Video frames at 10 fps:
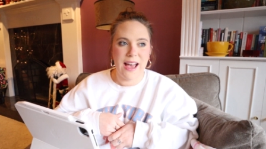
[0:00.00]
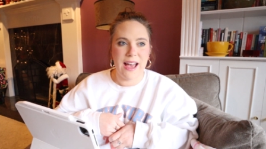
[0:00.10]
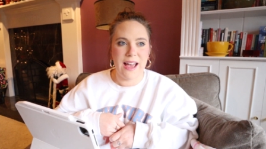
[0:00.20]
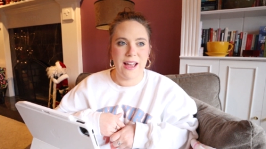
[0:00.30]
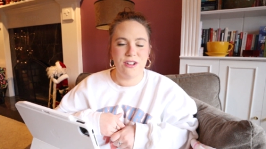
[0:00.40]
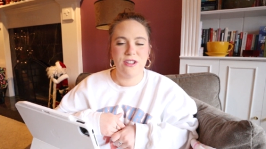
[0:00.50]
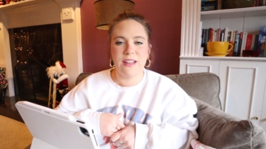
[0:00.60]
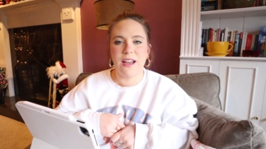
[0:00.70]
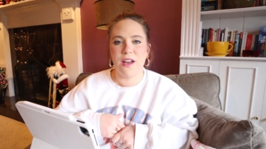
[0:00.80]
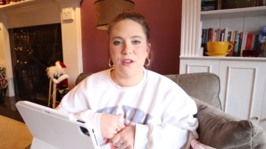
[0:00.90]
And just
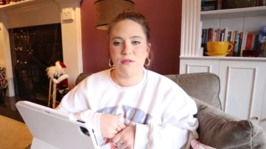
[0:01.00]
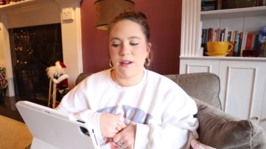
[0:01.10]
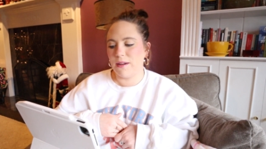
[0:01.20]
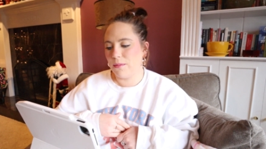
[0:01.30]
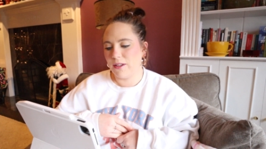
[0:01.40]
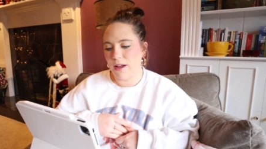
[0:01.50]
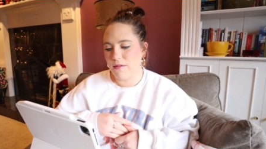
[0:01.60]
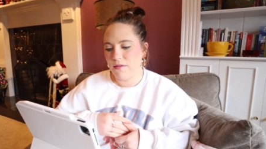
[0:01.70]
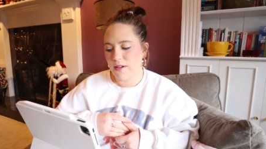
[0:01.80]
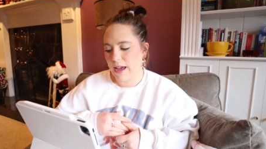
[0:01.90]
like other random stuff.